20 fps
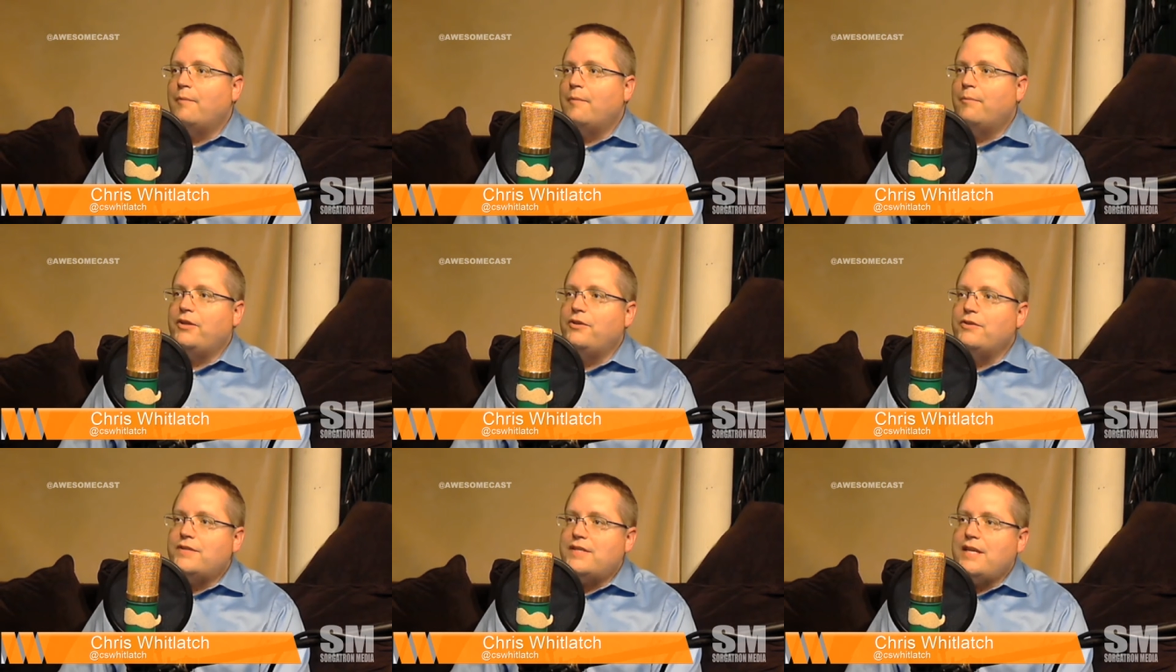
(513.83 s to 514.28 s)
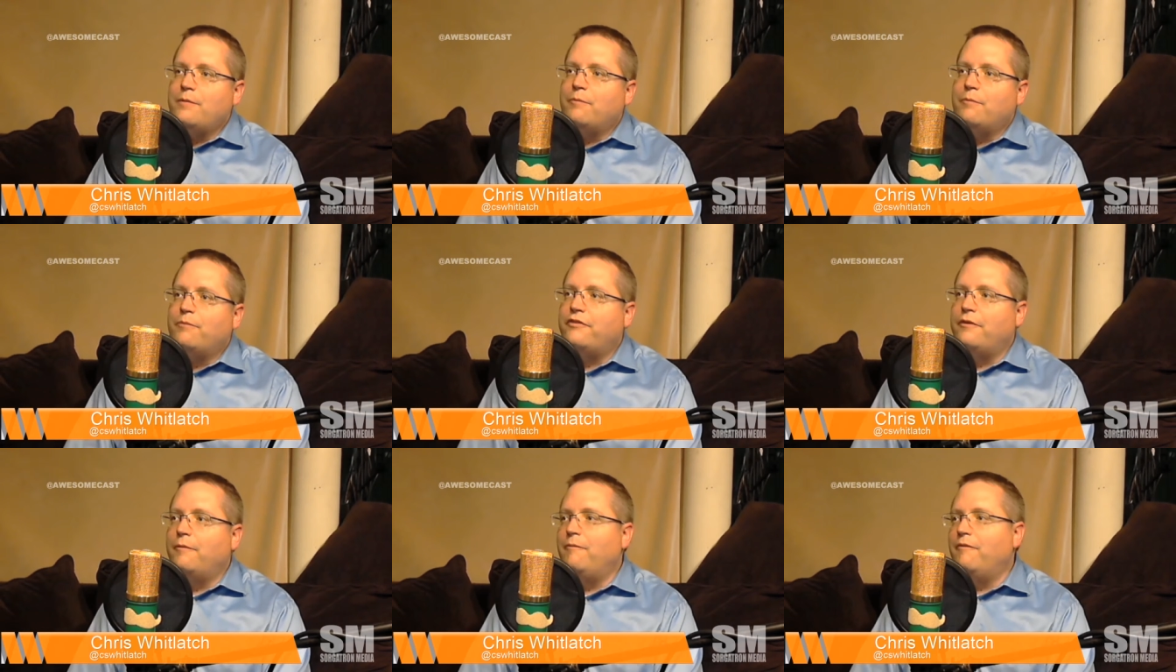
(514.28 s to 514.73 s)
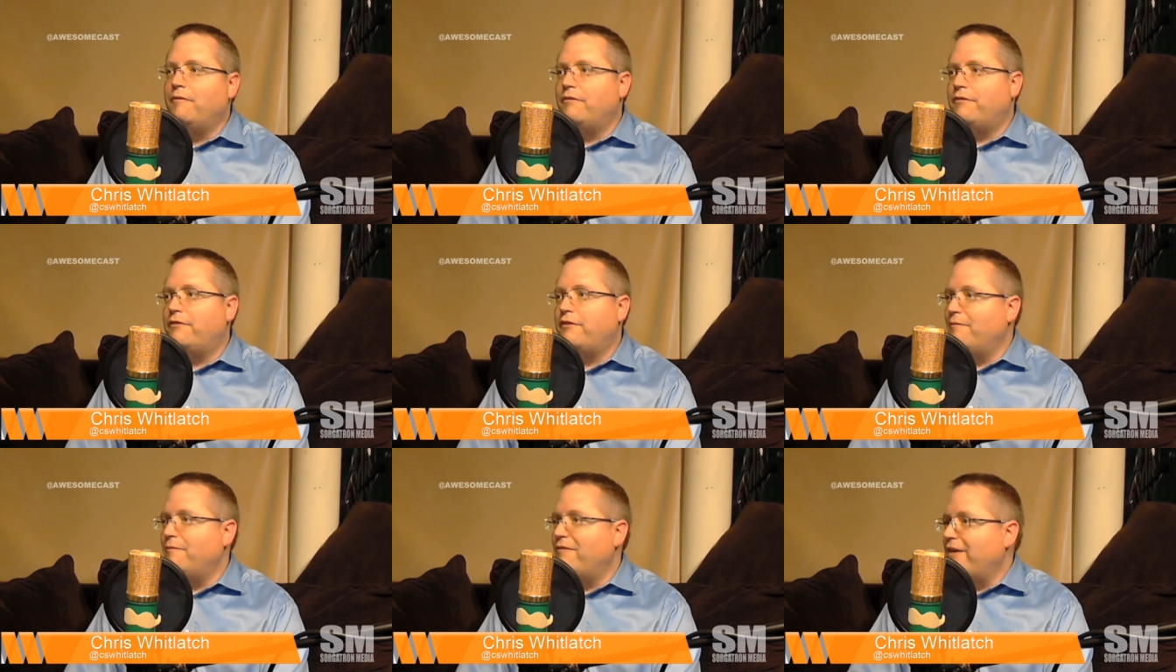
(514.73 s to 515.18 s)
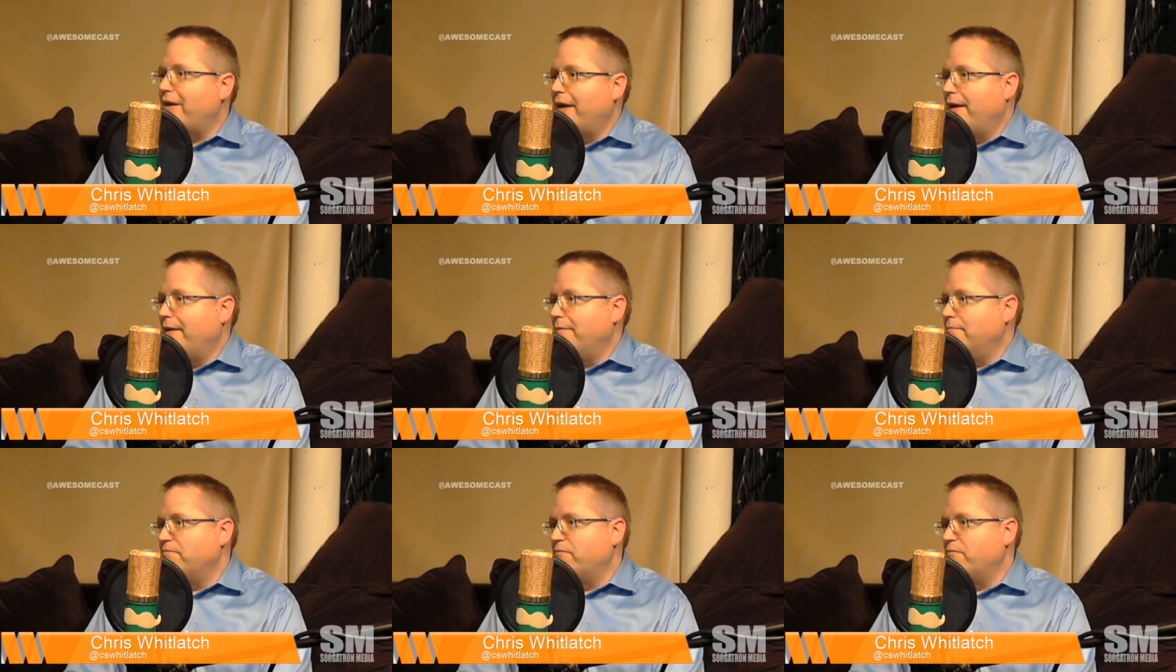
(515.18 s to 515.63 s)
But you see them from
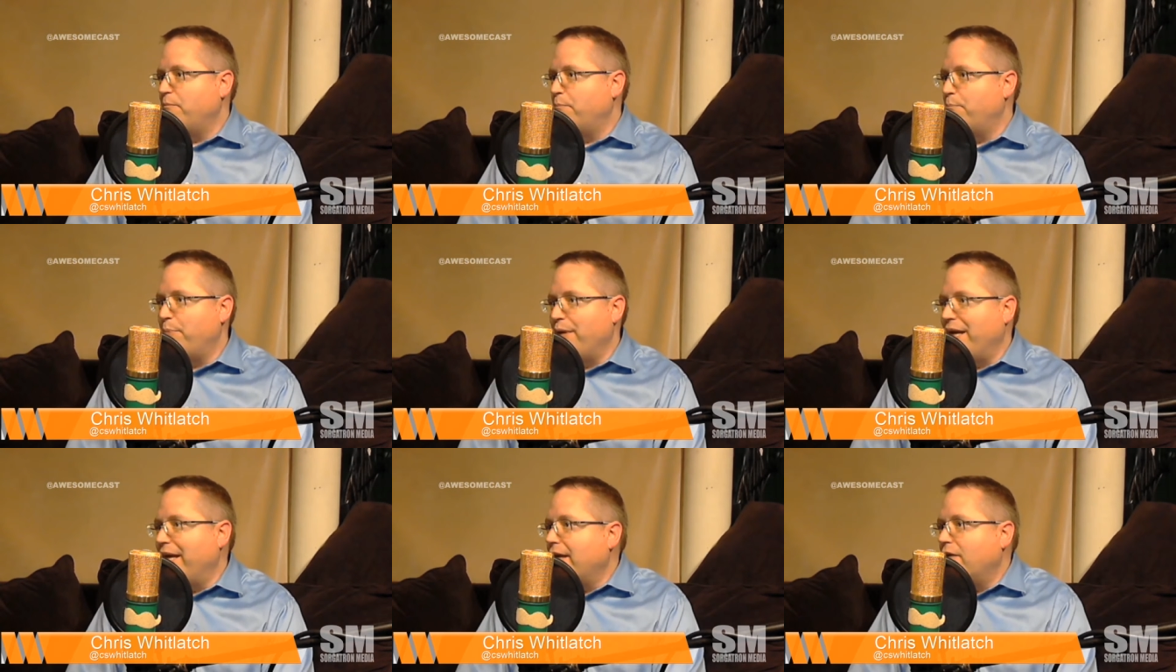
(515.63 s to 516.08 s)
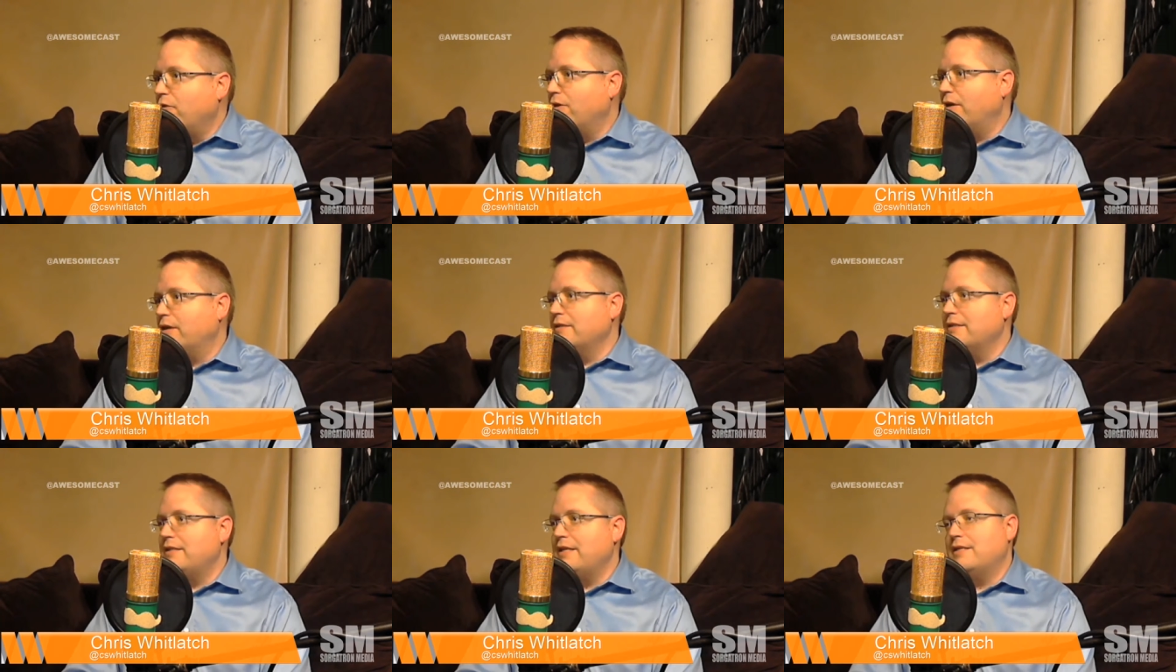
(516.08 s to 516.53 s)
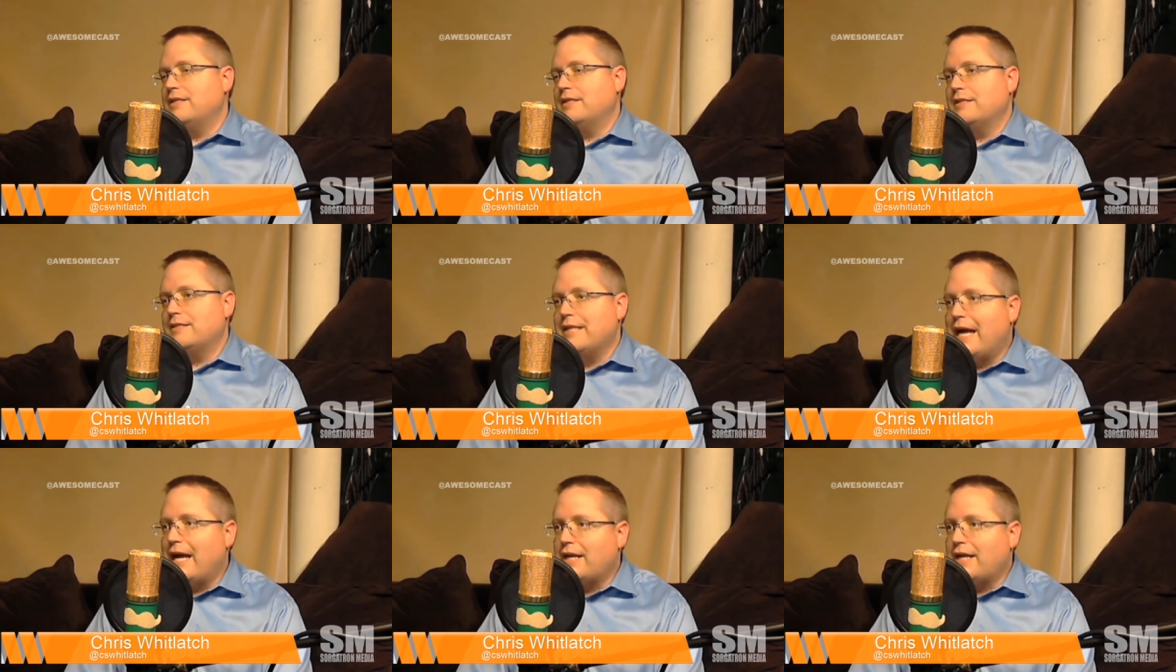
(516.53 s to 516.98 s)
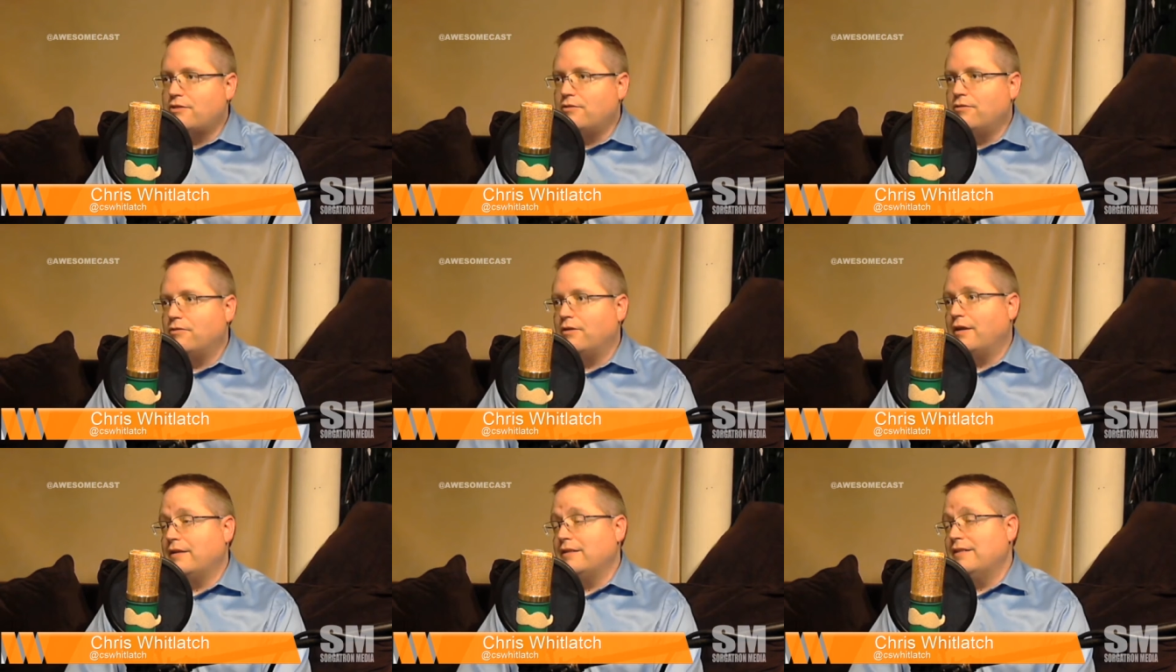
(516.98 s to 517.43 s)
very big organizations,
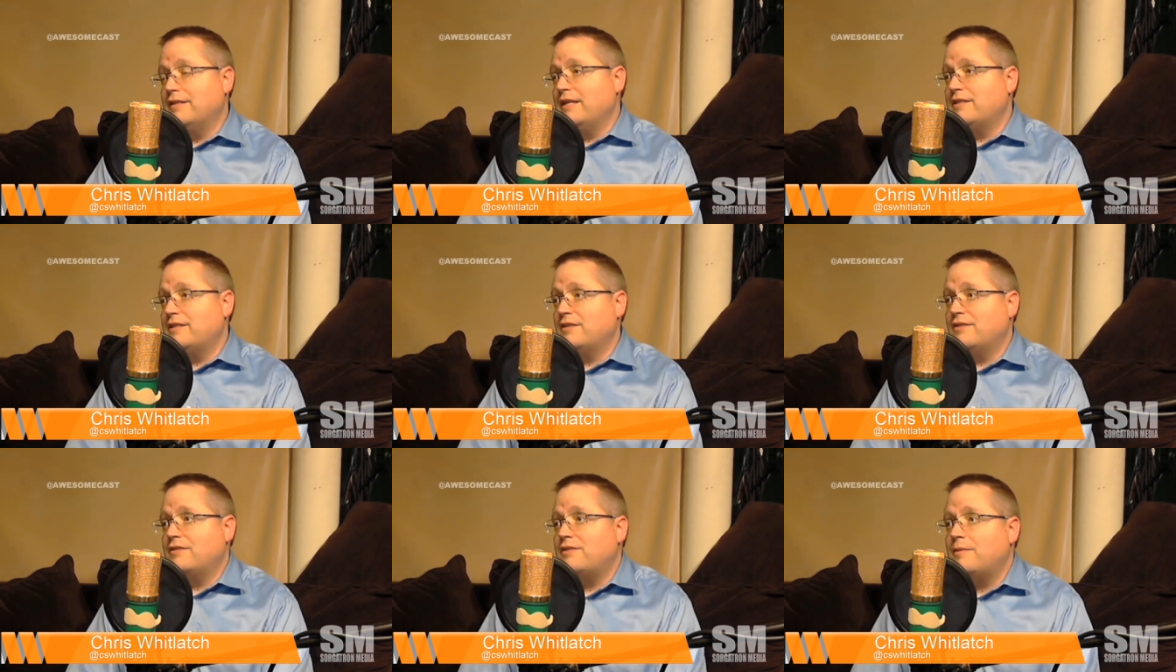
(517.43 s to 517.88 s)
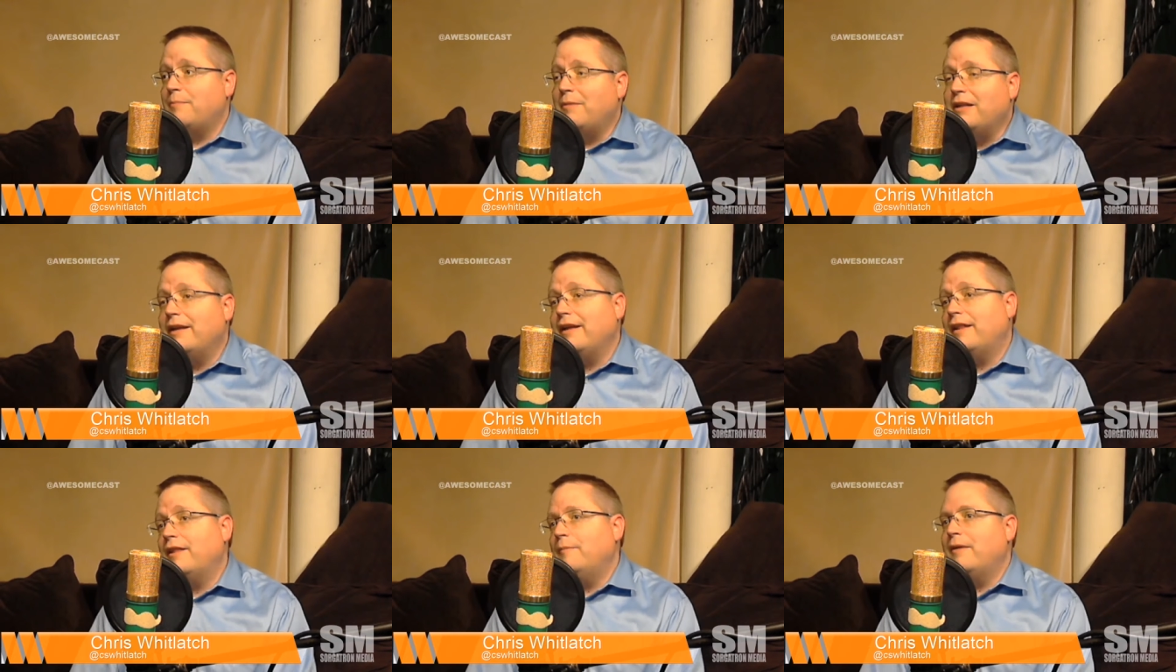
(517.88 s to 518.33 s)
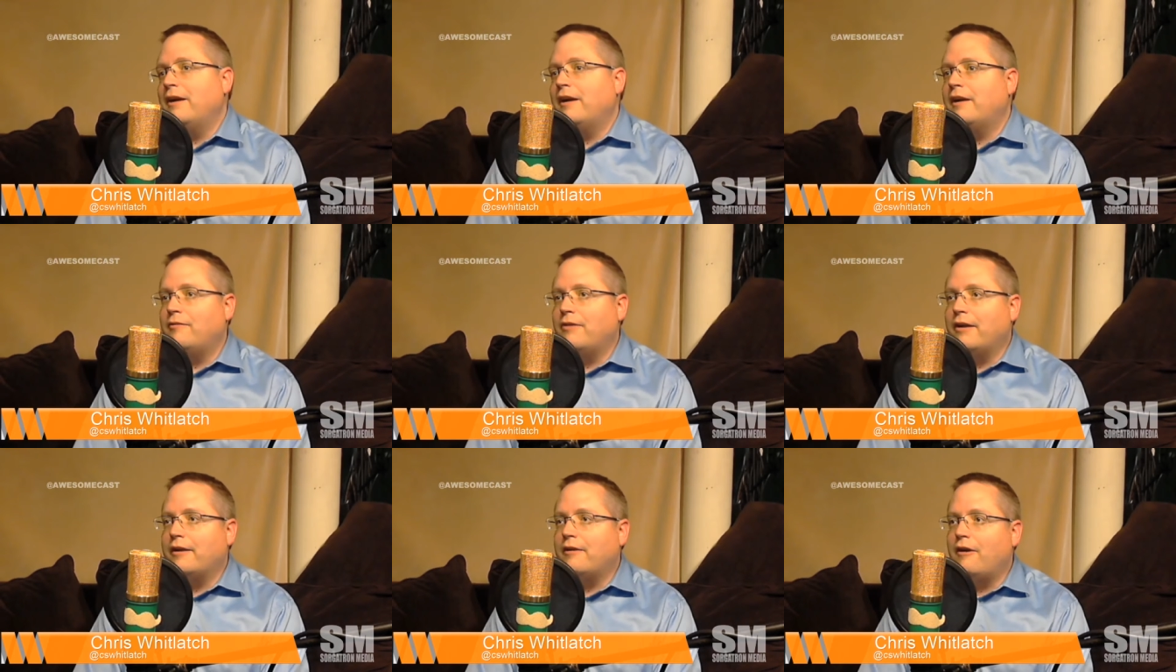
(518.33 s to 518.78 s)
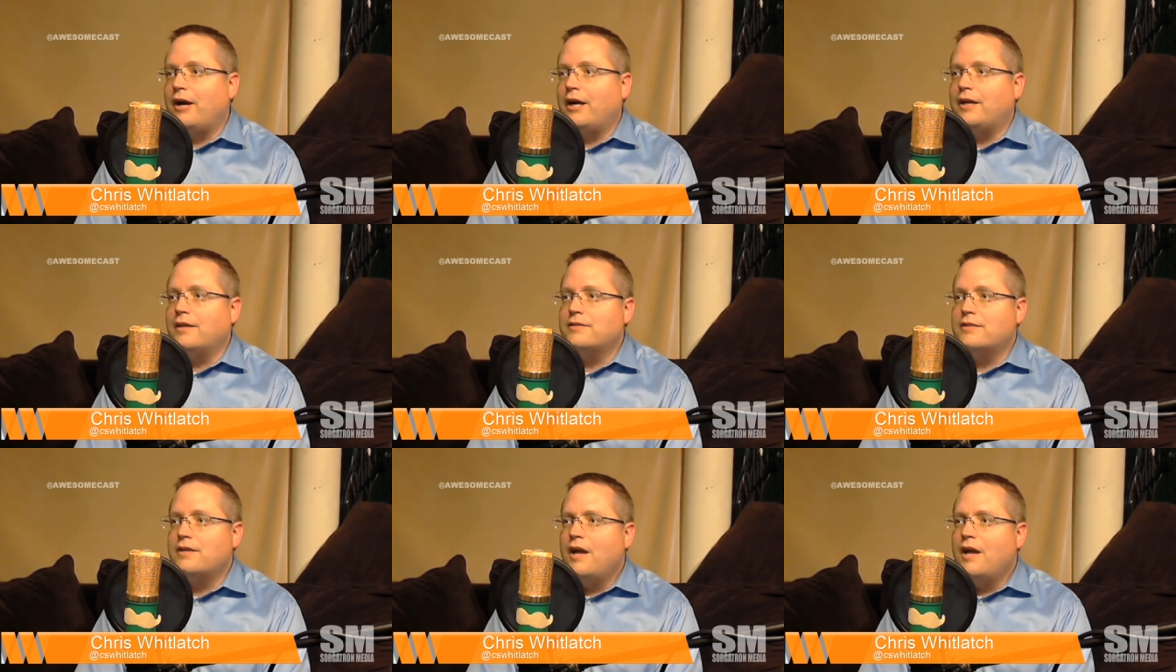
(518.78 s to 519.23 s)
national organizations. So somebody like the American Red
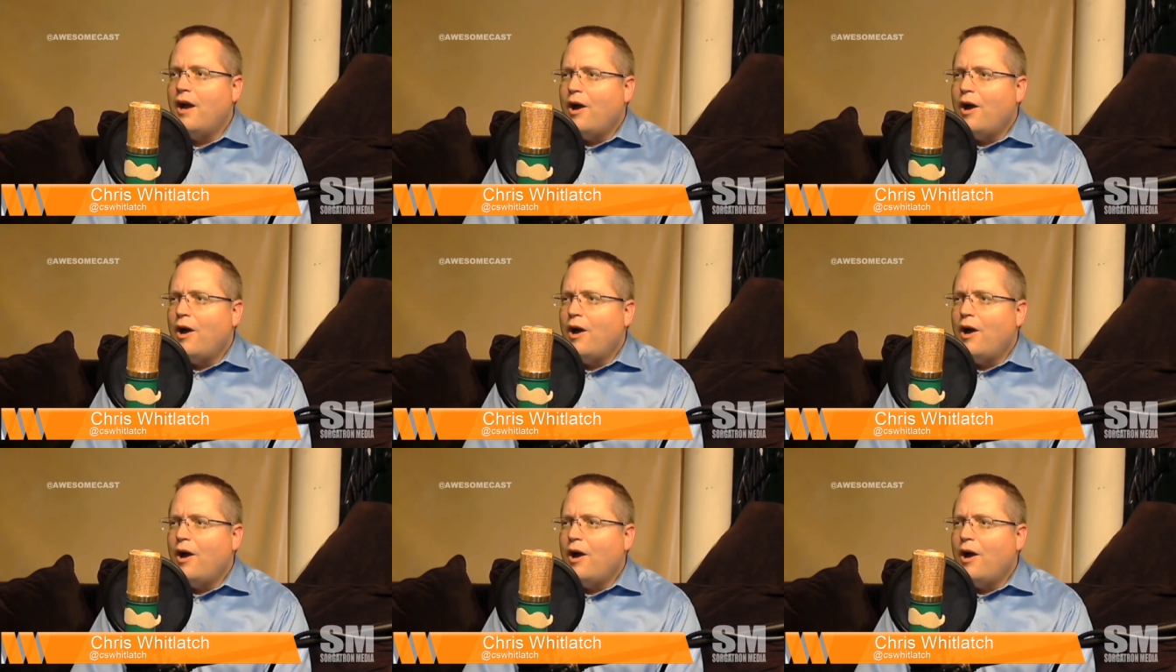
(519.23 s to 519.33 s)
Cross,